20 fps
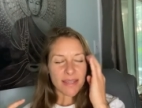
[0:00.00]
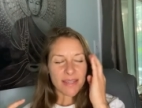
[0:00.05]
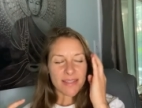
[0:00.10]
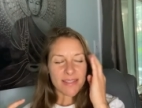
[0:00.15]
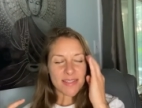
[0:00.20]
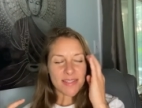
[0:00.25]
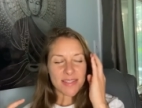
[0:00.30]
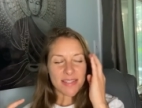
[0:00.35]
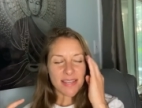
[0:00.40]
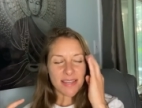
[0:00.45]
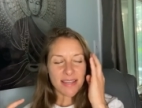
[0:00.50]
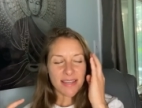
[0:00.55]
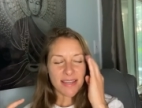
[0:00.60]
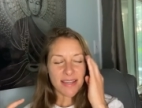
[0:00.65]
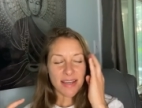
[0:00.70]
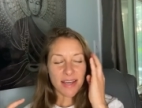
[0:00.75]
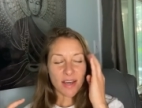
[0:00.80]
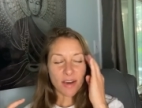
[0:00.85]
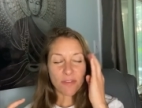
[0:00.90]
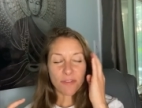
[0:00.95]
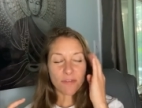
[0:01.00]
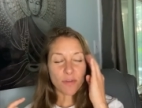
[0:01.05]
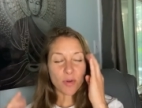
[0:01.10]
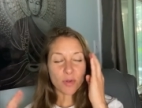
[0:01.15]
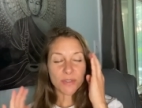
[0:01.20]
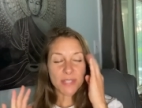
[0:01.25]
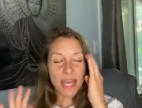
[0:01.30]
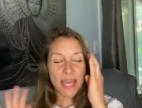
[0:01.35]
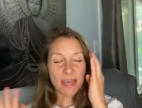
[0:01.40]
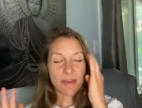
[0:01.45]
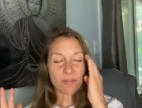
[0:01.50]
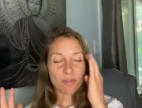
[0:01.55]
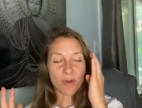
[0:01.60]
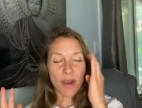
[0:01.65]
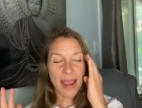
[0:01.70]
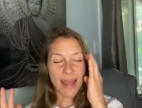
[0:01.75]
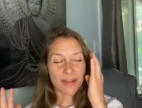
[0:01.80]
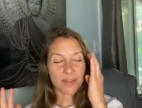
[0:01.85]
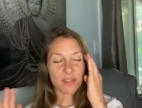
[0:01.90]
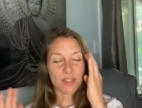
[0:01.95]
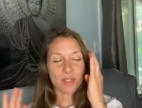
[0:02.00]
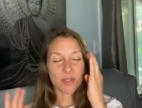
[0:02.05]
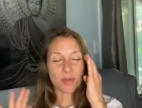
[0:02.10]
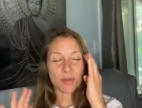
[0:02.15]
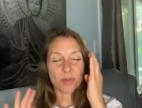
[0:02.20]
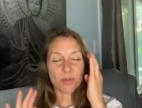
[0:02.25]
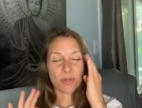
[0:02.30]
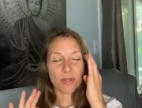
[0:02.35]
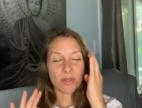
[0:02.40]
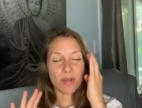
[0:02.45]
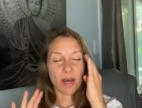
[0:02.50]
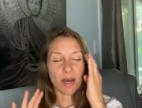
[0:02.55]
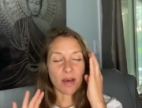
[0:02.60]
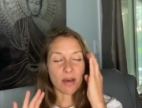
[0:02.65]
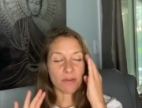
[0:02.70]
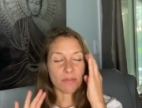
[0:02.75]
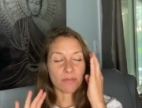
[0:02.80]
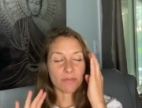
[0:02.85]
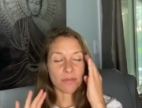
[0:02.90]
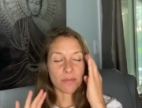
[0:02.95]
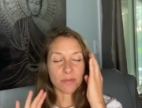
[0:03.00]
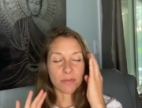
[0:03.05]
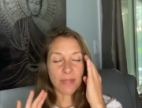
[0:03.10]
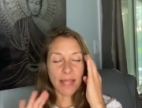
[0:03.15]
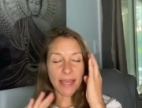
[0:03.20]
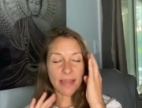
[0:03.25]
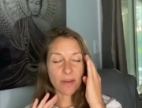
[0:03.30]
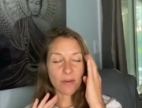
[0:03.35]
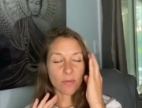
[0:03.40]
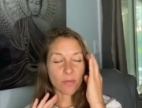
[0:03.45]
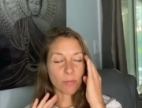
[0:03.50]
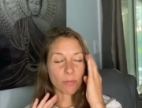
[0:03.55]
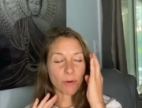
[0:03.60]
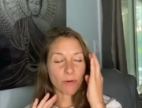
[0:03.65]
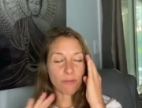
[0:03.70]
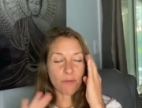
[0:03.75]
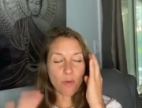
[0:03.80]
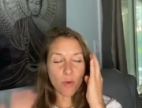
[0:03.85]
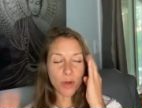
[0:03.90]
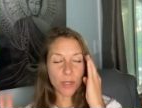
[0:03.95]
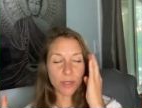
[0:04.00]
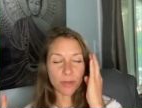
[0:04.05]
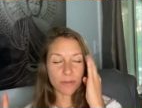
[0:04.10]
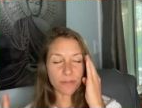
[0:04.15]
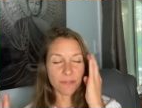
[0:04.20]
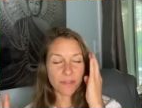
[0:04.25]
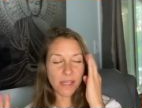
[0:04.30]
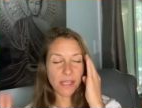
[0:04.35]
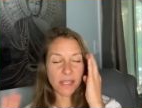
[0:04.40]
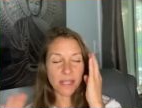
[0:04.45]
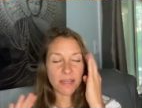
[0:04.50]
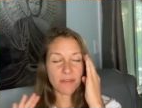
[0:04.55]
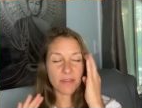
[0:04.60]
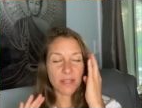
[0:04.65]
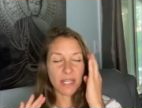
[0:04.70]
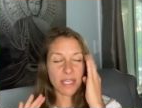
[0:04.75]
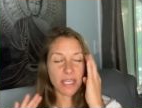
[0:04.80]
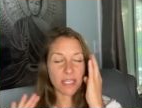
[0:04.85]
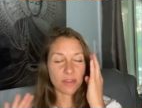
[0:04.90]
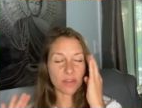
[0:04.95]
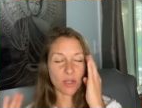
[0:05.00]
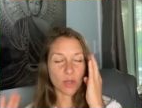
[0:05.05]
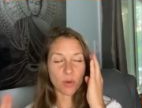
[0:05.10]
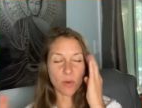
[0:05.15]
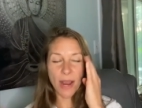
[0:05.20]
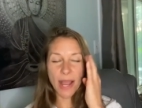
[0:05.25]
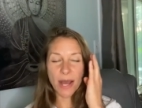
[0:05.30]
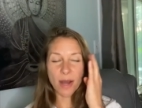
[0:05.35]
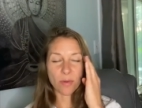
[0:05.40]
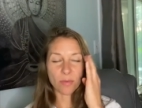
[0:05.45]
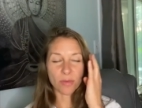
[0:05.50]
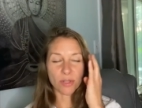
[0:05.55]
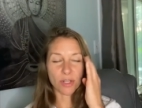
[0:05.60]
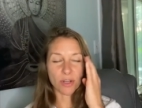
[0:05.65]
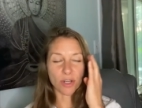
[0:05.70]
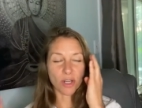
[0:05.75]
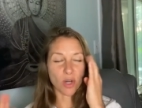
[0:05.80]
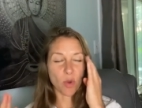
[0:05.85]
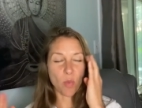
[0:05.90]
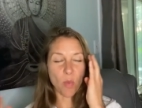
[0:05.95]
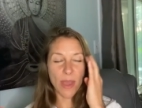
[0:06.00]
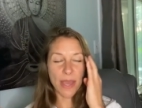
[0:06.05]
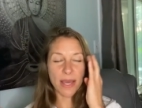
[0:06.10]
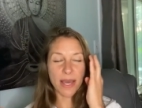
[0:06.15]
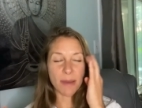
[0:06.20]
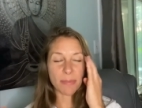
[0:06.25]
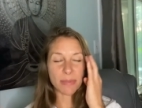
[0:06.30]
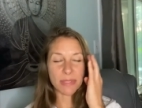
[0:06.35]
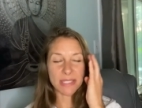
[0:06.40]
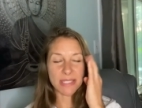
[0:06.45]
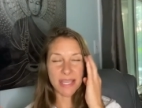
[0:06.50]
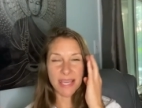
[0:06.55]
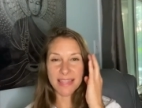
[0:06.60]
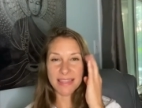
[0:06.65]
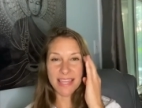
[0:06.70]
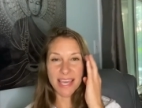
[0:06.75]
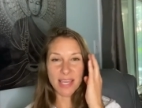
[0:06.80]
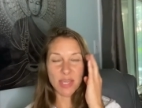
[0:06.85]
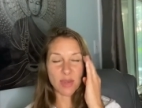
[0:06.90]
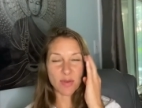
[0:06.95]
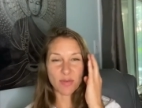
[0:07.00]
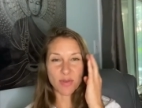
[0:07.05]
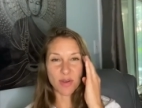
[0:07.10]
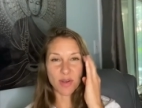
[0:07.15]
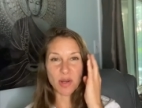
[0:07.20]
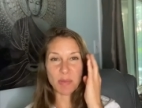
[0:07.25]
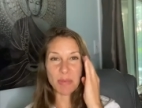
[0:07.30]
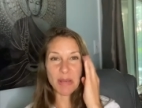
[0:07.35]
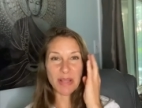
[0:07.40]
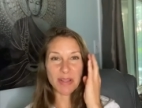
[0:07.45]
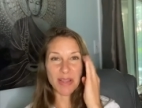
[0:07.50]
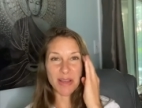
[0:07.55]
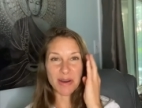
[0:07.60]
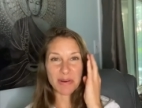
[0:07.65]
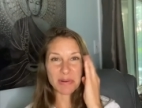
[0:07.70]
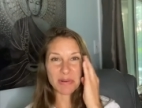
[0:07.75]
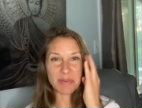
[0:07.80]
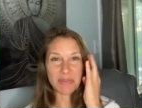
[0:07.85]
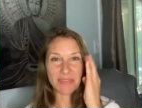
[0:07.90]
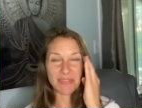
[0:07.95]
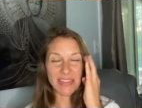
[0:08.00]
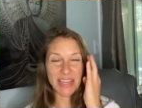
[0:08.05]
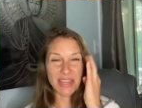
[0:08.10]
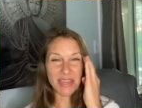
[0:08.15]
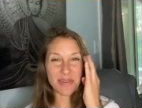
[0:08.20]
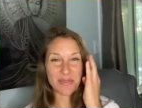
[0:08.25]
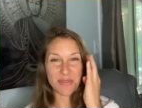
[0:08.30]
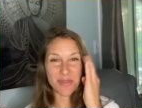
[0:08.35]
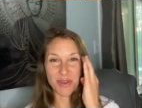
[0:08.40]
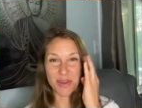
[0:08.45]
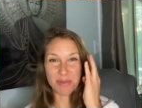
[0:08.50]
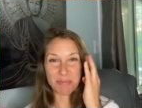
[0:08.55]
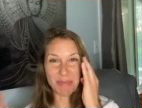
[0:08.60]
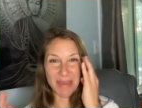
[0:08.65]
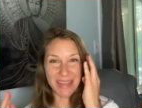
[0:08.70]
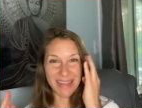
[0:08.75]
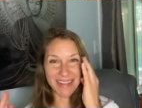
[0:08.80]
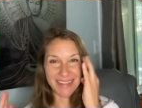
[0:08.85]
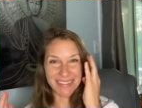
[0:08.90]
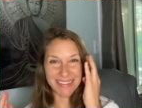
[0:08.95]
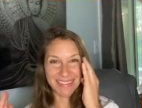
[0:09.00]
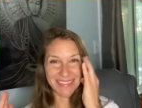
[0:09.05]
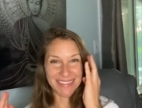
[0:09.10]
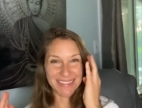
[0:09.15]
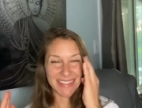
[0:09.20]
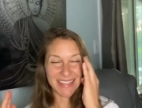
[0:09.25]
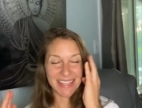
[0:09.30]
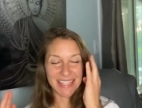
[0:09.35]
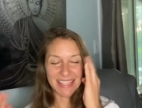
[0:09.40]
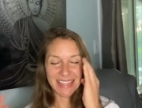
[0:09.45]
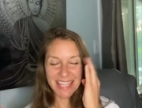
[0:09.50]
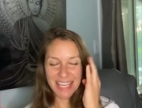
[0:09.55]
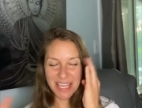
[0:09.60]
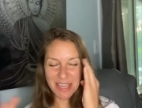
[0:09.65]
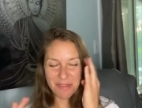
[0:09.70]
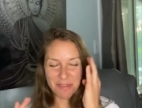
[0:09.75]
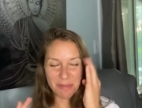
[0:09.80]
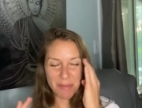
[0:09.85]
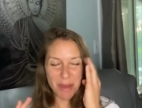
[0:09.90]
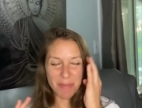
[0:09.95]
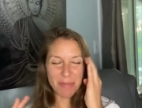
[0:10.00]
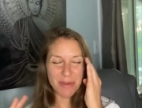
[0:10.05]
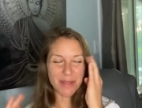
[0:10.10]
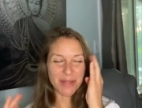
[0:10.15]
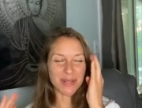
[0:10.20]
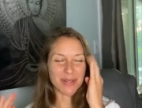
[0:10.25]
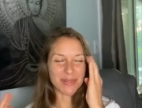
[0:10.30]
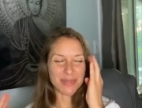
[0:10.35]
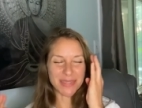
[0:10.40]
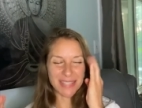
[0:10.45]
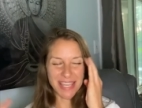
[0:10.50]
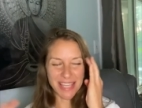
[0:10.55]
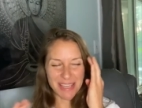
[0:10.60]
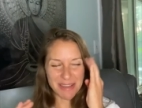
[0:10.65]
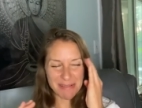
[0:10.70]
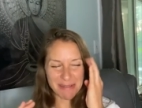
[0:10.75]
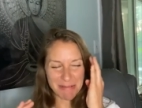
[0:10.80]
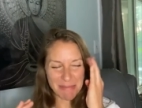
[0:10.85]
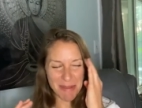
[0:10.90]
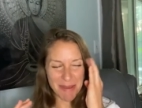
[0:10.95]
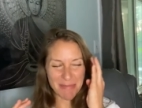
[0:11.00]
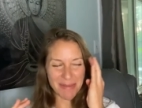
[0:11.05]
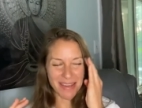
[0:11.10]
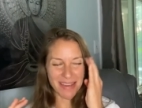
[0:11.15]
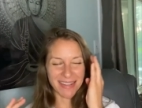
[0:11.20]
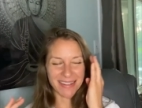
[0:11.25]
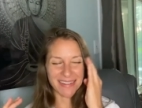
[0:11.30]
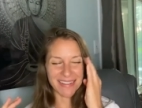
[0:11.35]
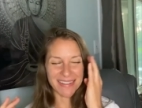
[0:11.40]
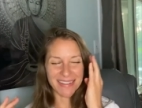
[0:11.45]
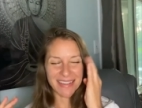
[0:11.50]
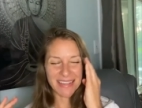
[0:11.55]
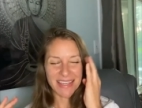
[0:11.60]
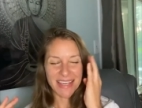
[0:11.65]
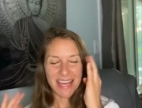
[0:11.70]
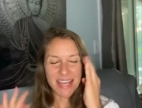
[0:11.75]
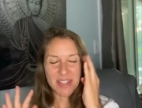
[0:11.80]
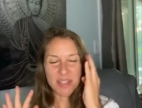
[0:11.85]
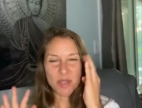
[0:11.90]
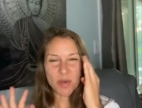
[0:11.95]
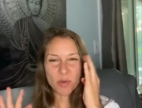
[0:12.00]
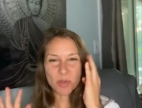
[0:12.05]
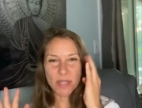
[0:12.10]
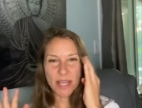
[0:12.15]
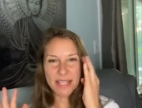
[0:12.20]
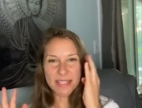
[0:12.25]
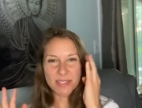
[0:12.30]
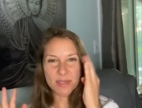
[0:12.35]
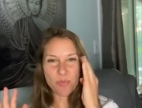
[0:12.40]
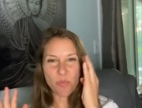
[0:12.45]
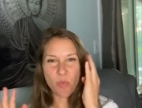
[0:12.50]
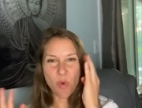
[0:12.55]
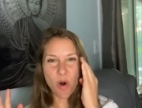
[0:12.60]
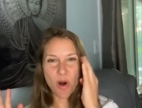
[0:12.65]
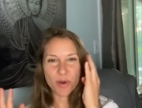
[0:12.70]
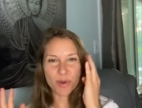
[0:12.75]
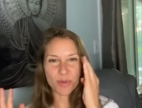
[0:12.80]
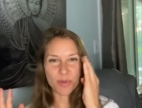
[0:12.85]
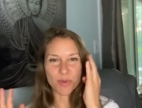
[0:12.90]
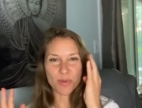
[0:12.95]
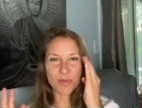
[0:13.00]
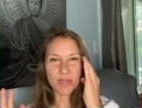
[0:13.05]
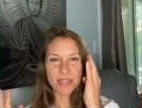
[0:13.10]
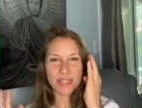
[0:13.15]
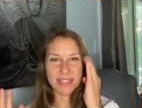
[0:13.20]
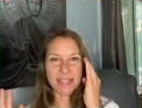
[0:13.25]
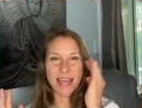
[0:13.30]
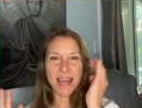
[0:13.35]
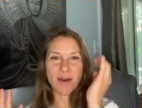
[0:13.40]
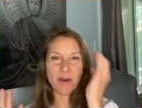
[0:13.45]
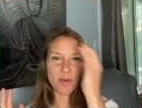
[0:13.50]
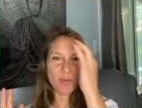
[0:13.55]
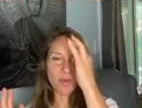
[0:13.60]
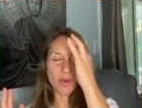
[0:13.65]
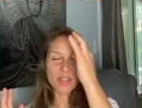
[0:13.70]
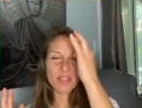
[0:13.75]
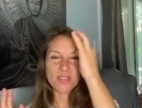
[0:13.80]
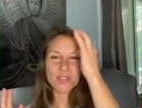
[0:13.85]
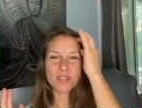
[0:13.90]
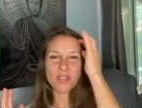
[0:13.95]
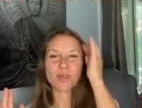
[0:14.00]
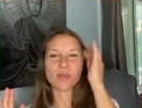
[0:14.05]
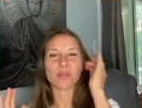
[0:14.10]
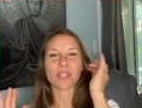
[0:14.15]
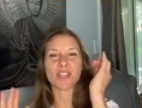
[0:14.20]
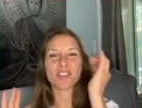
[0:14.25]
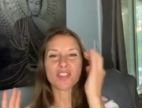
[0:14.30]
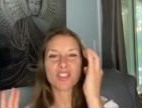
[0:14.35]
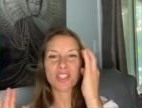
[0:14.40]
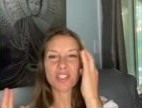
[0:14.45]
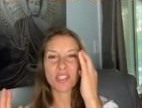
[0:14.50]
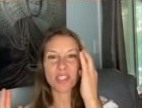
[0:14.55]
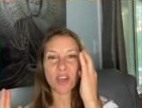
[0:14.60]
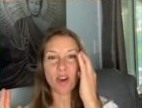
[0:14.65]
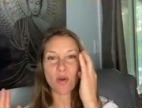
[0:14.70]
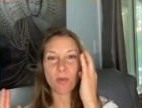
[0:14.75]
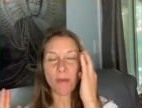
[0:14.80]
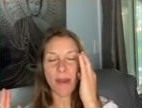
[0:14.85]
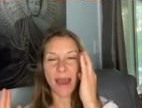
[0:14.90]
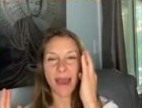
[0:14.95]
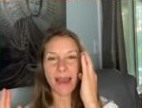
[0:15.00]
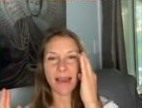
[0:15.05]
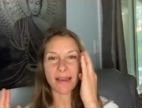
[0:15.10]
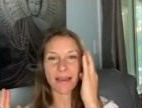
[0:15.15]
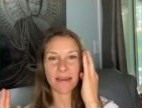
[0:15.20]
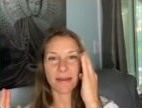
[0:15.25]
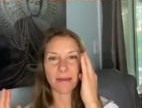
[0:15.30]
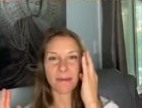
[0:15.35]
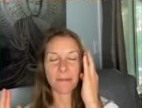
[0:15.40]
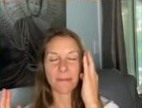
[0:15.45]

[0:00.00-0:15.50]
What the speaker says: is a full day of gratitude, of like before your feet even hit the ground, you're going to wake up and say, thank you for your pillow. Thank you for your bed. Thank you for my pillow. Thank you for my bed. And so let's walk through this now. I want you to, let's just go back,